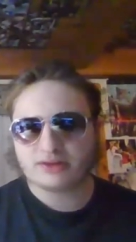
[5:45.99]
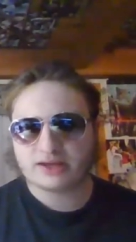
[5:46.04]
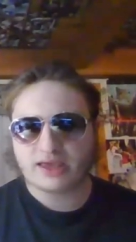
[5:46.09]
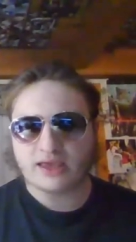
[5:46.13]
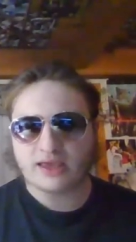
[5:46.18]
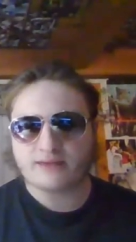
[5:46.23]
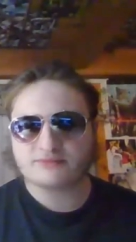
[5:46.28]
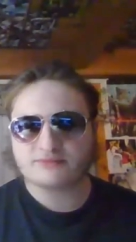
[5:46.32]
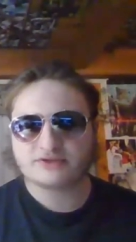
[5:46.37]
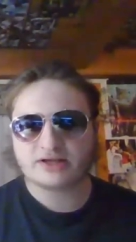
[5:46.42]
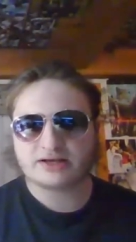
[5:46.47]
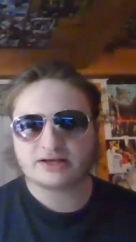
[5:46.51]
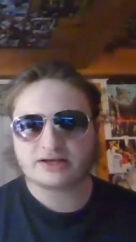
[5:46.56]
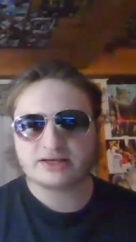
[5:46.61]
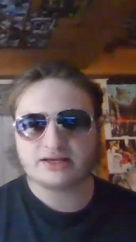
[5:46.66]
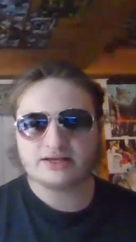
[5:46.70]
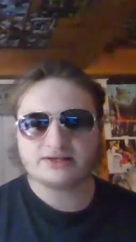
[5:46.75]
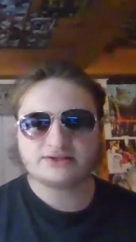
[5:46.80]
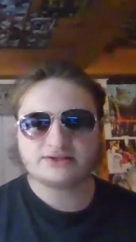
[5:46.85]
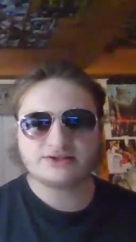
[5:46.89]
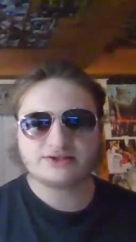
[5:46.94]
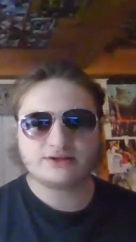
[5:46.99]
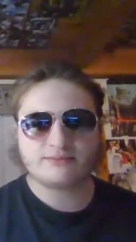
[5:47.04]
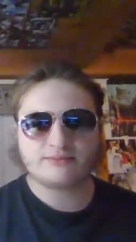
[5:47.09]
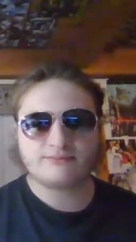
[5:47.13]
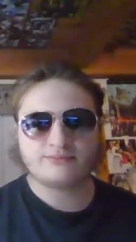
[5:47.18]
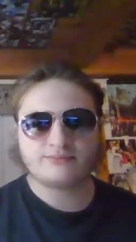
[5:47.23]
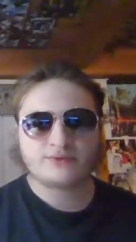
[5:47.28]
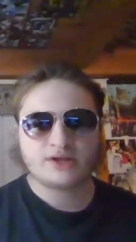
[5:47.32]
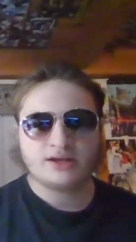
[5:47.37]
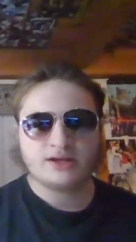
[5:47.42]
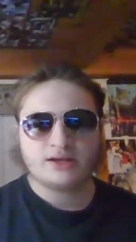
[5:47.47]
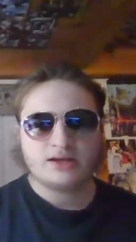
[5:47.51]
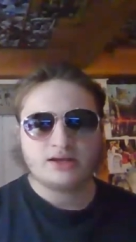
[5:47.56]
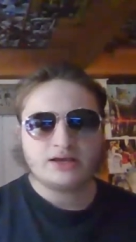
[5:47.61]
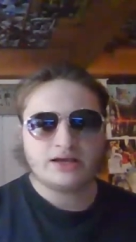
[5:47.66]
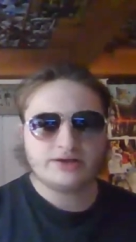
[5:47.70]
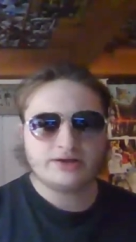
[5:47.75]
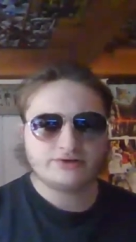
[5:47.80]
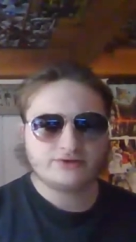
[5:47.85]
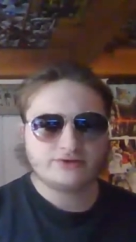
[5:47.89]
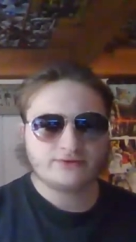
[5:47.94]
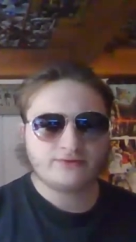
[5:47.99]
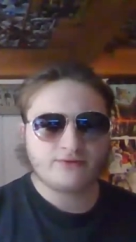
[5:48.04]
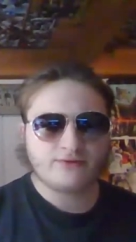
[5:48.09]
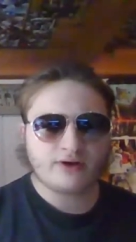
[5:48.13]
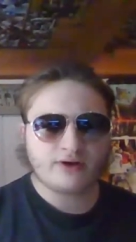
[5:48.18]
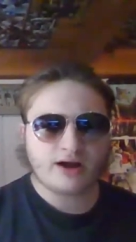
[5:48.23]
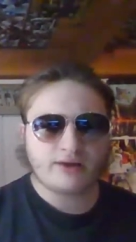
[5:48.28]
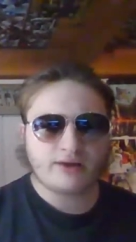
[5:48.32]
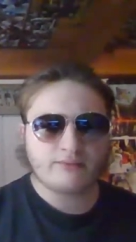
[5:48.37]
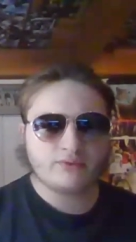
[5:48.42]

the games that he is um injured for.